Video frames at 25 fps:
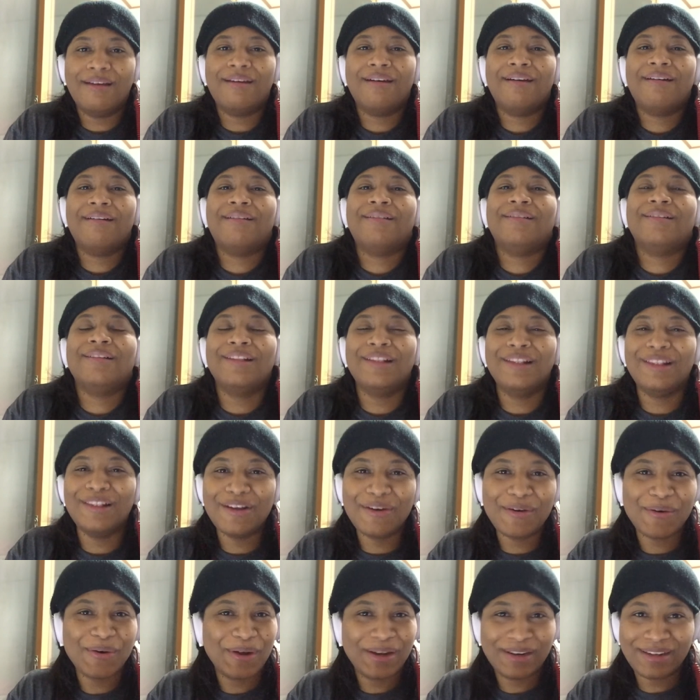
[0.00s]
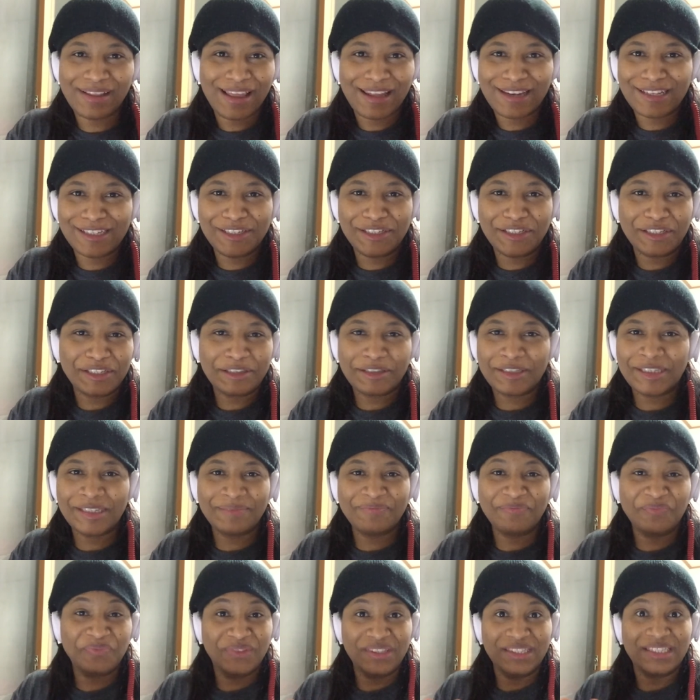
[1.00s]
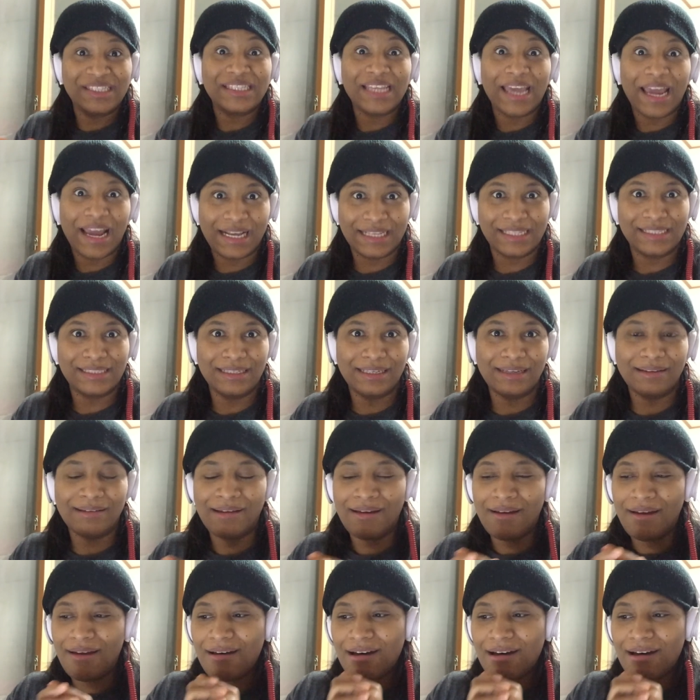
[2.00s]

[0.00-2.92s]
Uh, Lord, that is just sassy.